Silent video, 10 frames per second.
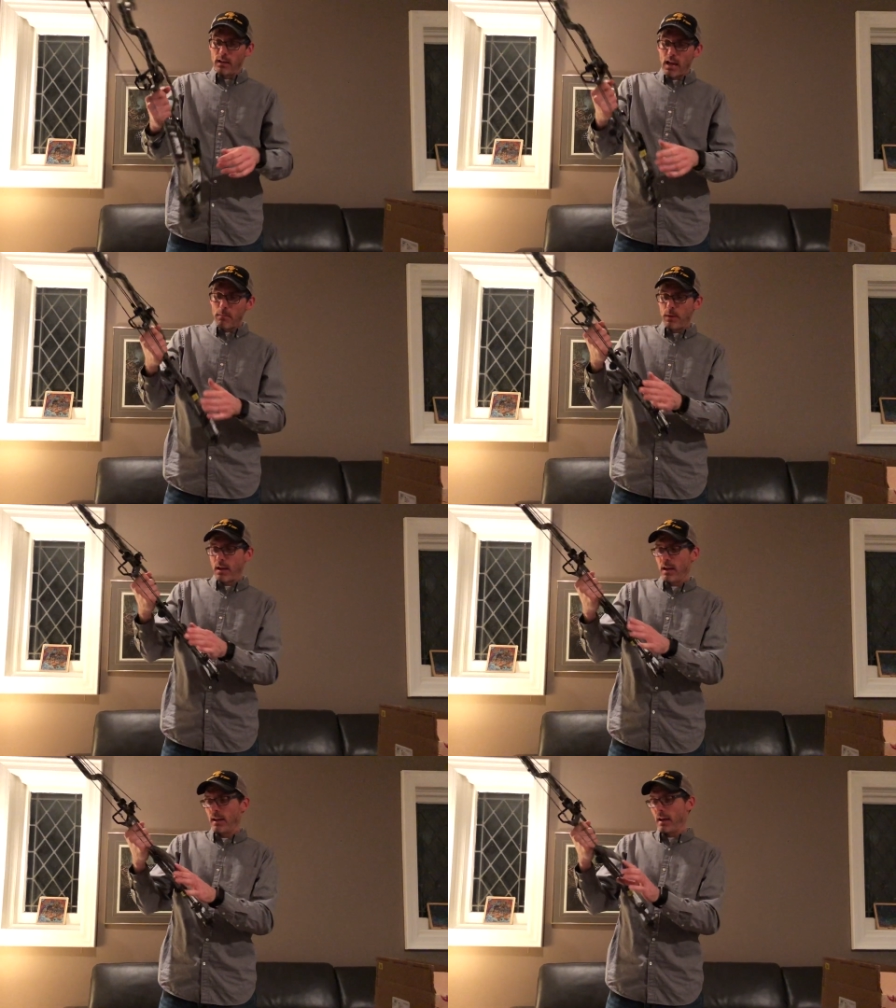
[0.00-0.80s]
And
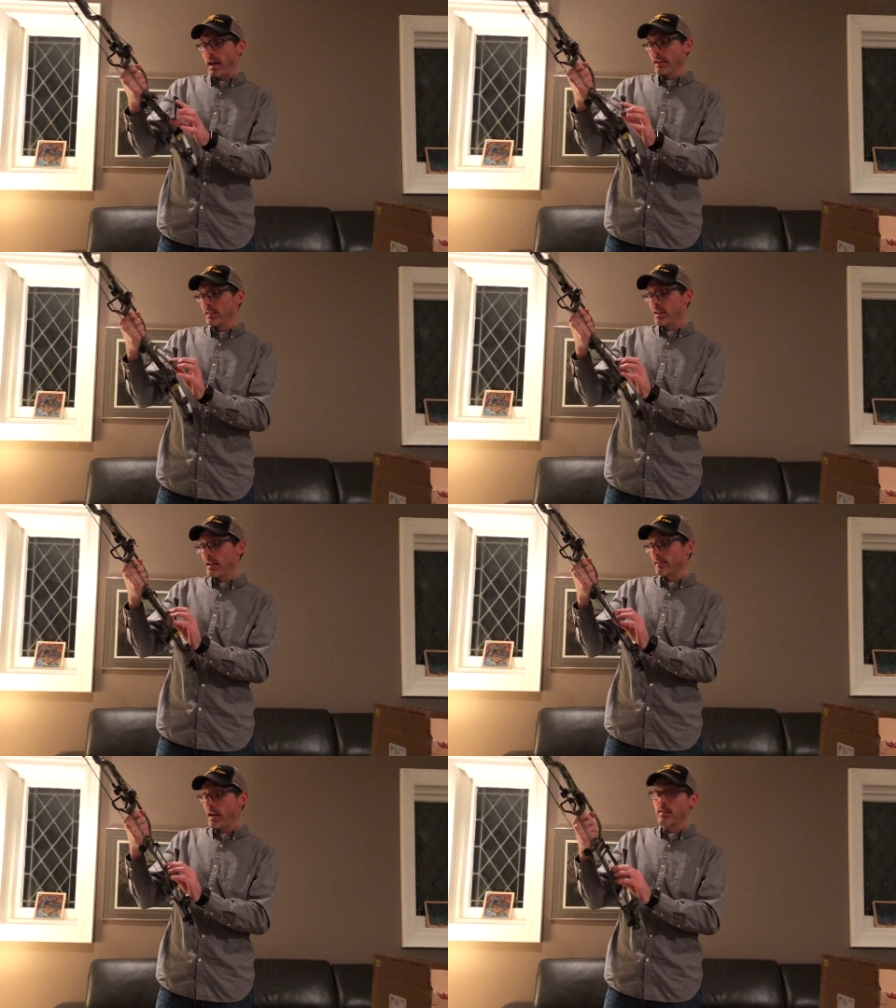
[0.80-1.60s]
APA
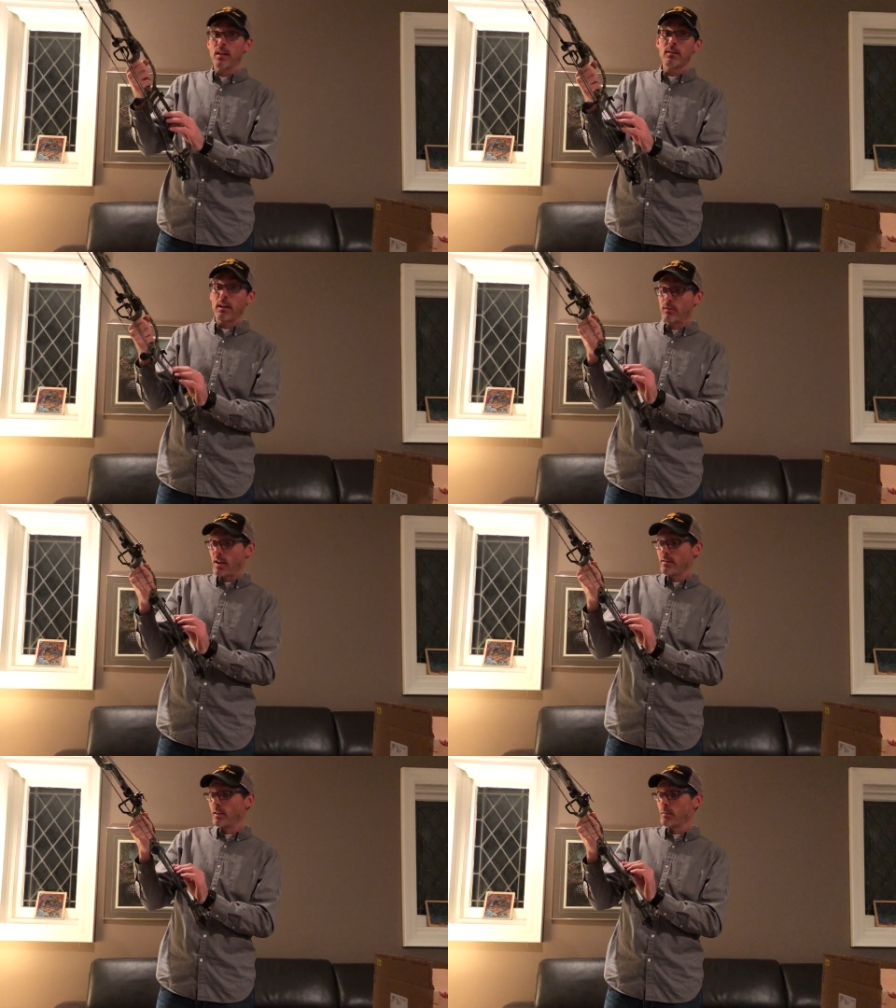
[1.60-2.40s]
says they have
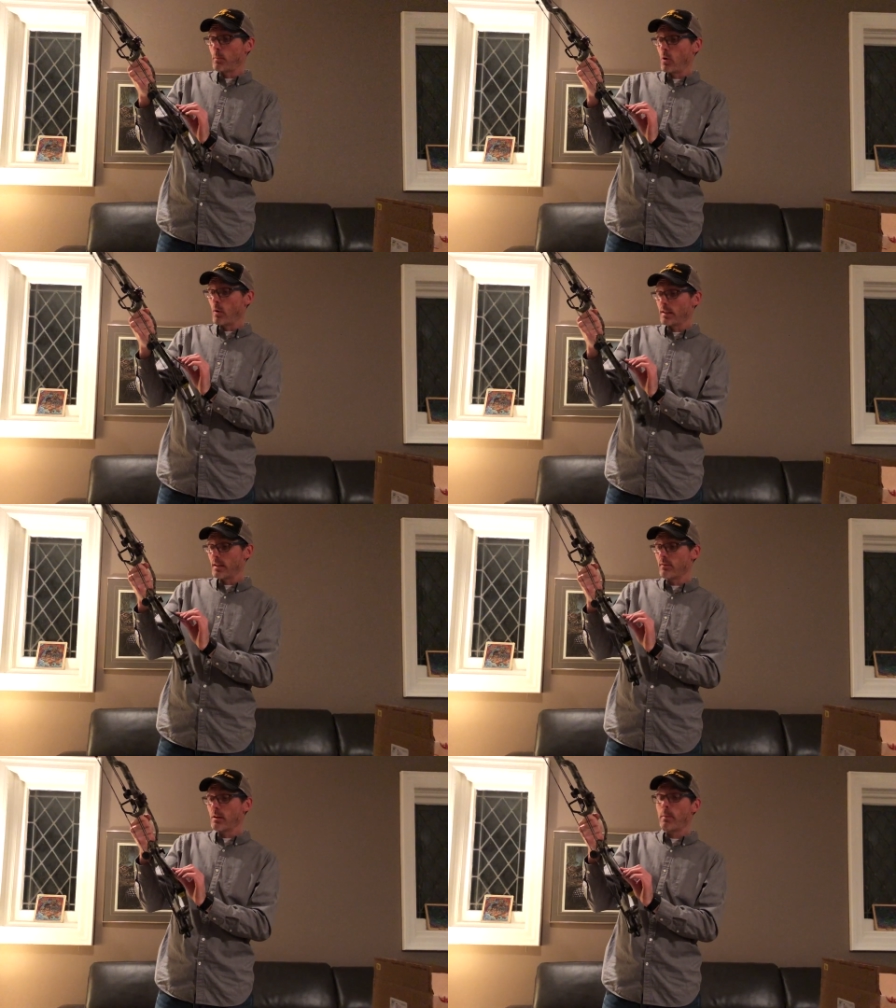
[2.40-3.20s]
tested this bow at
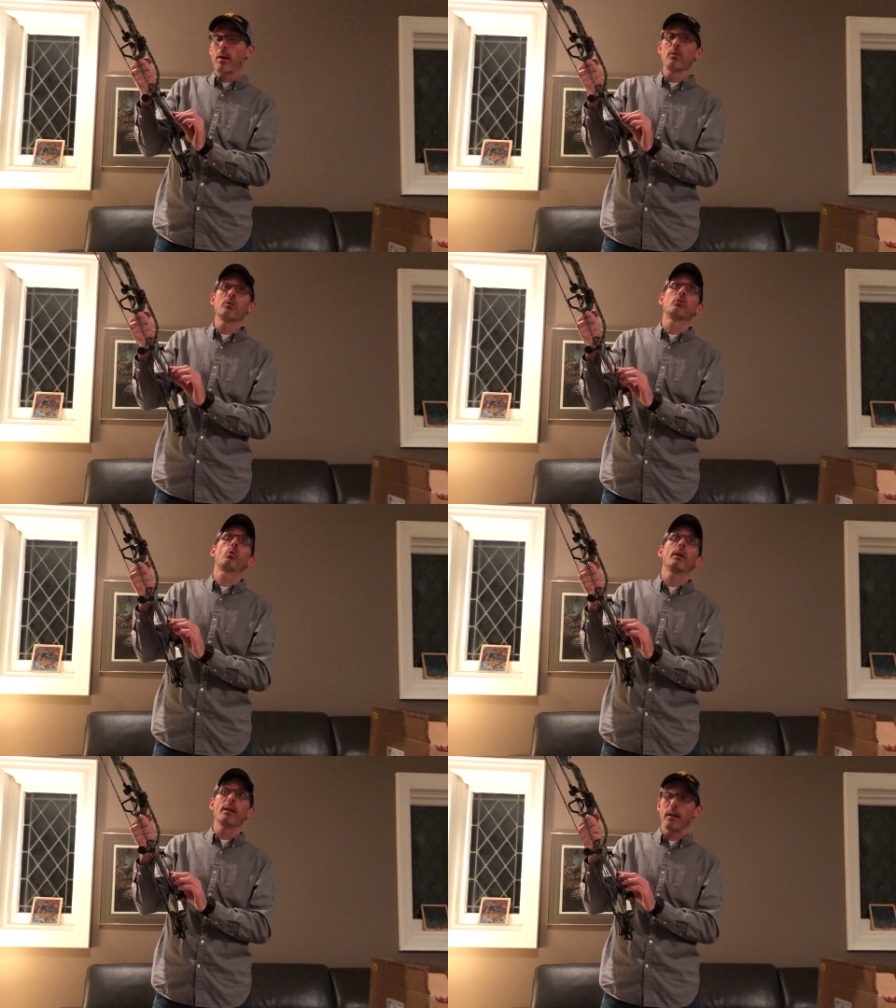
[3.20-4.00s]
70 pounds, a
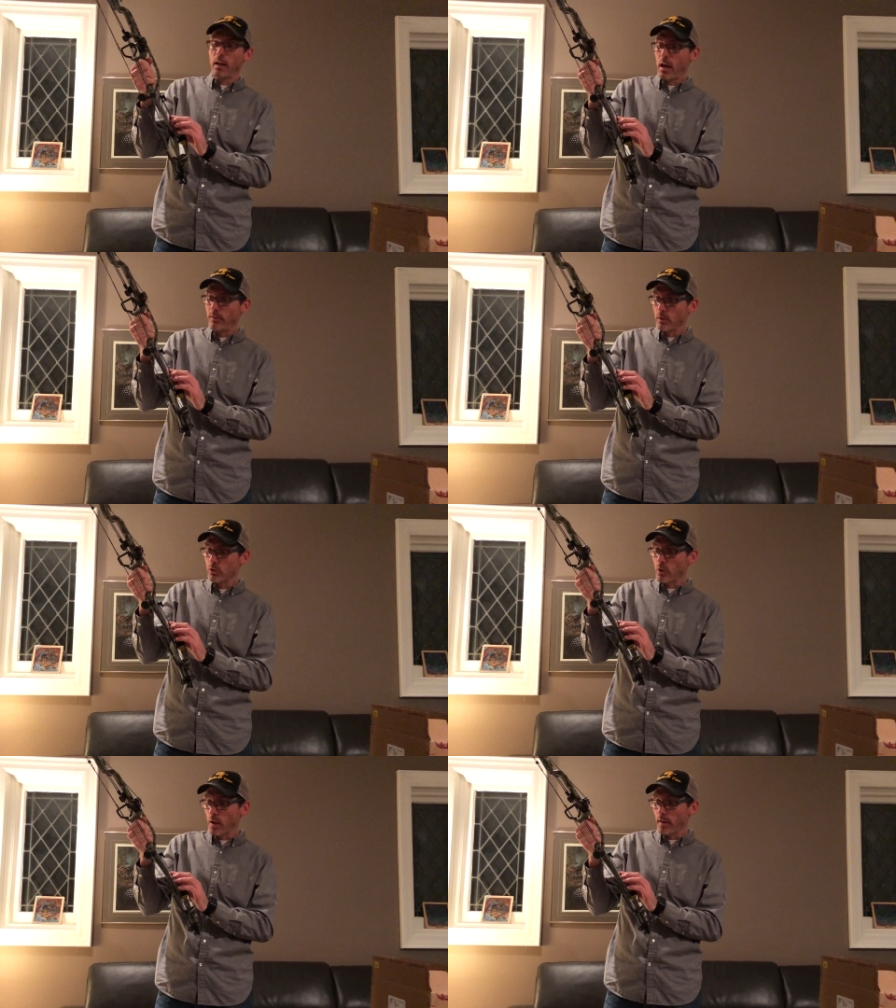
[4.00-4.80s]
29.5
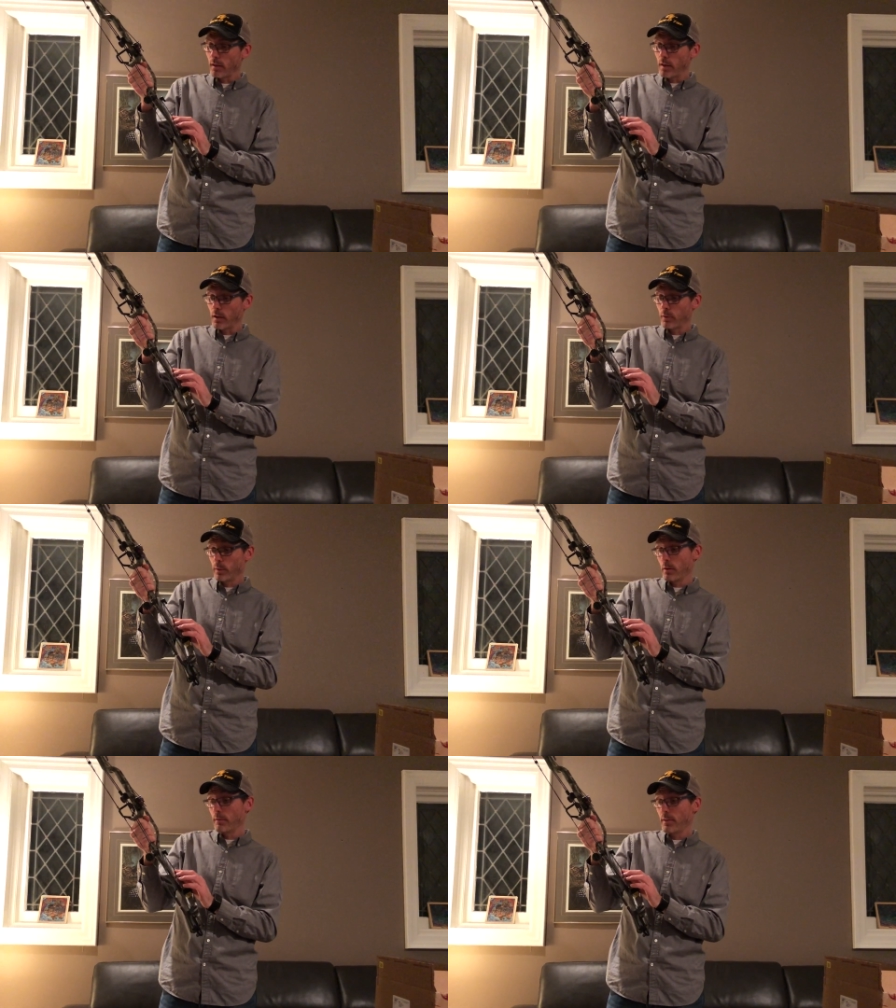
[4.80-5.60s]
inch draw length, and a
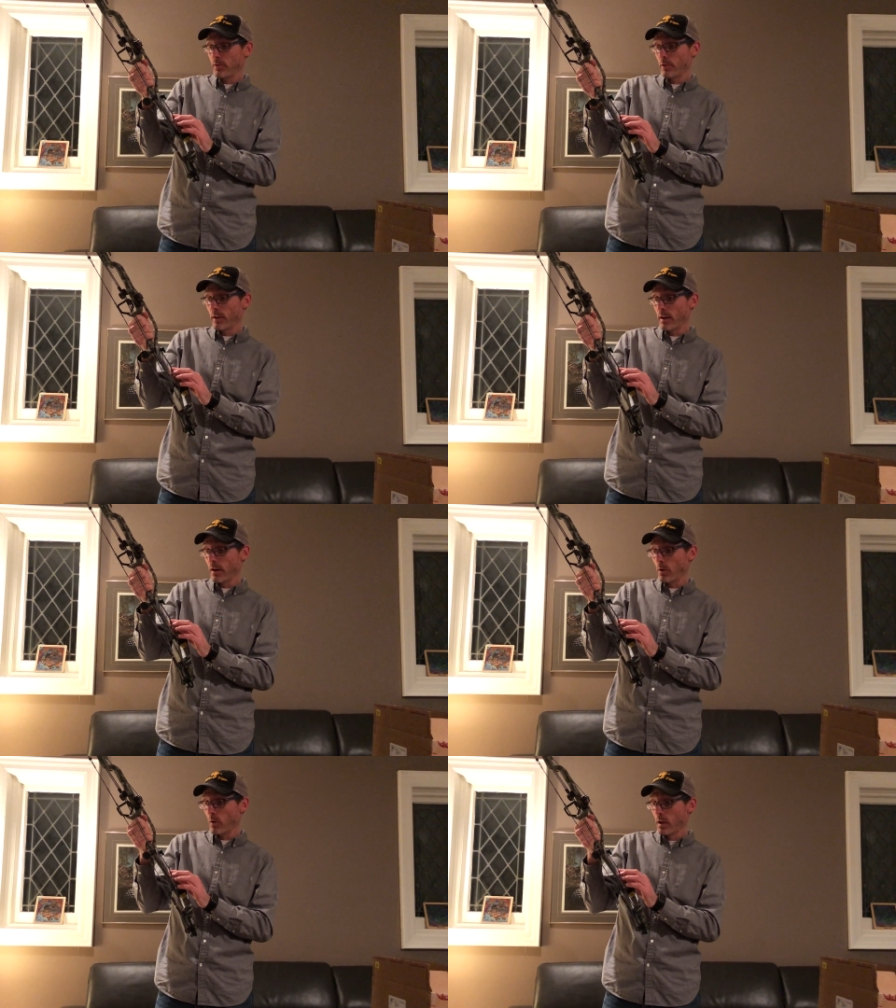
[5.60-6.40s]
350 grain
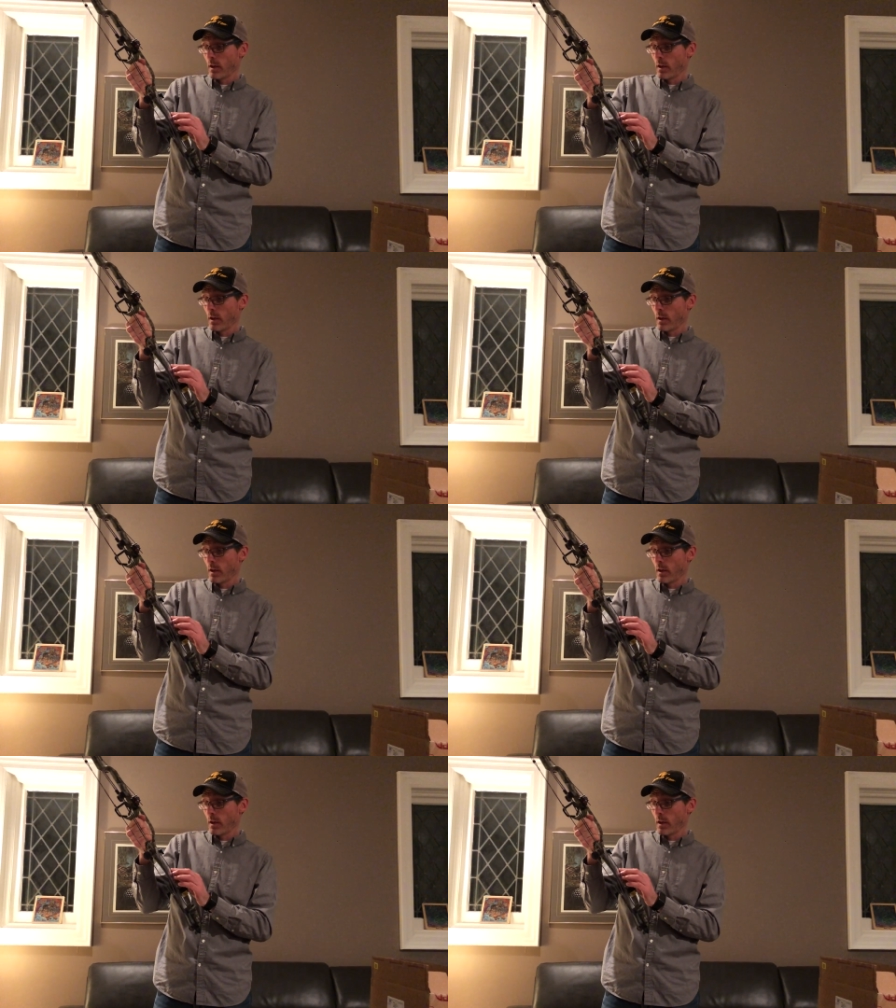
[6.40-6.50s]
arrow,